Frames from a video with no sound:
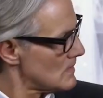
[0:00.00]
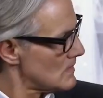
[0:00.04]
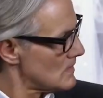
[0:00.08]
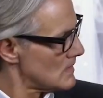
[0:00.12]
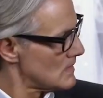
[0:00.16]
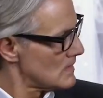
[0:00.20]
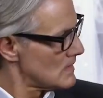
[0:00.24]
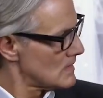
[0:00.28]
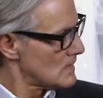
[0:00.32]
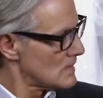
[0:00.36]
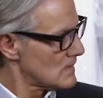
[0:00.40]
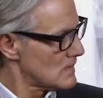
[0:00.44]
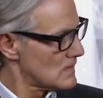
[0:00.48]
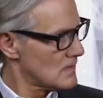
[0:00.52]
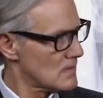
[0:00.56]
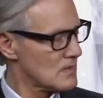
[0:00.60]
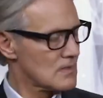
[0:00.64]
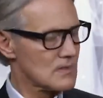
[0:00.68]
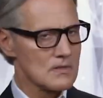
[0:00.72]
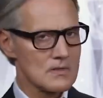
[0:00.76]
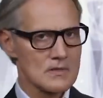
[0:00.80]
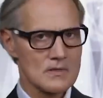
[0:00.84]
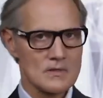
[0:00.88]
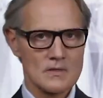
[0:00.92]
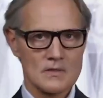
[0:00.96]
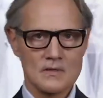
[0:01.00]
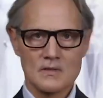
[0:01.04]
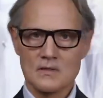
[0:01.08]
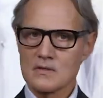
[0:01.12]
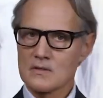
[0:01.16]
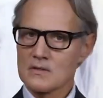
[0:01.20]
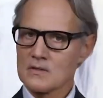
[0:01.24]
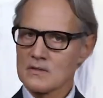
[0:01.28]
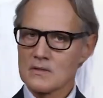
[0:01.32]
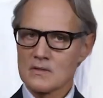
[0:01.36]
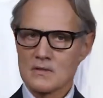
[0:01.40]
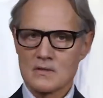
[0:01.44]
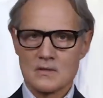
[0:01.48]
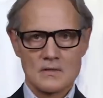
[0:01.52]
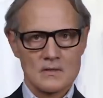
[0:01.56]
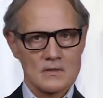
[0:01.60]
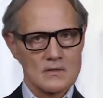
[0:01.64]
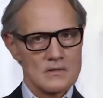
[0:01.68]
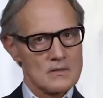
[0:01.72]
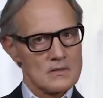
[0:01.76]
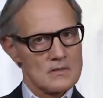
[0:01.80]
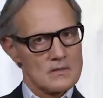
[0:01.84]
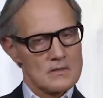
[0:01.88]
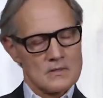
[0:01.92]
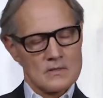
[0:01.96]

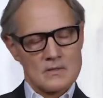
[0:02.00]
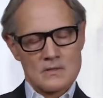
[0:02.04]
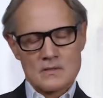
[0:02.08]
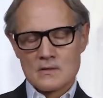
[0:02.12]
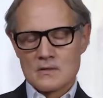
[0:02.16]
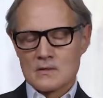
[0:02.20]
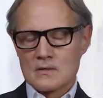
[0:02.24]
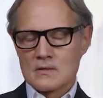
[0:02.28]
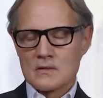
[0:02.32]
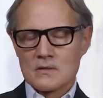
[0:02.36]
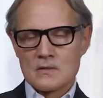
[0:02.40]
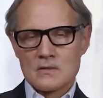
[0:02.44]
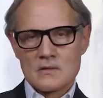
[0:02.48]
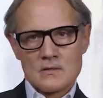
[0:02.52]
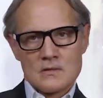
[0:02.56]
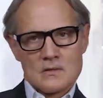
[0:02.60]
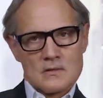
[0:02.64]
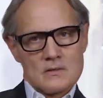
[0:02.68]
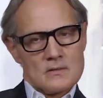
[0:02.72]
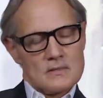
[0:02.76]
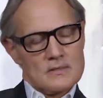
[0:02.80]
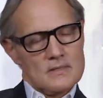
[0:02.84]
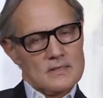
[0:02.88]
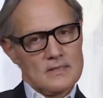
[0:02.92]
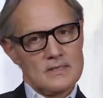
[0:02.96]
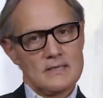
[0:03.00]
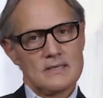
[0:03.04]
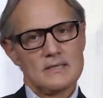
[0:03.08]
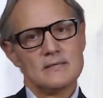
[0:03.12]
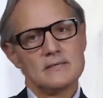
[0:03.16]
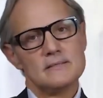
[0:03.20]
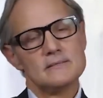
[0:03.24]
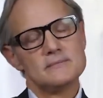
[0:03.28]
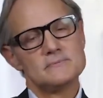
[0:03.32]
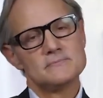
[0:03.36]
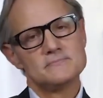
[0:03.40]
[no speech]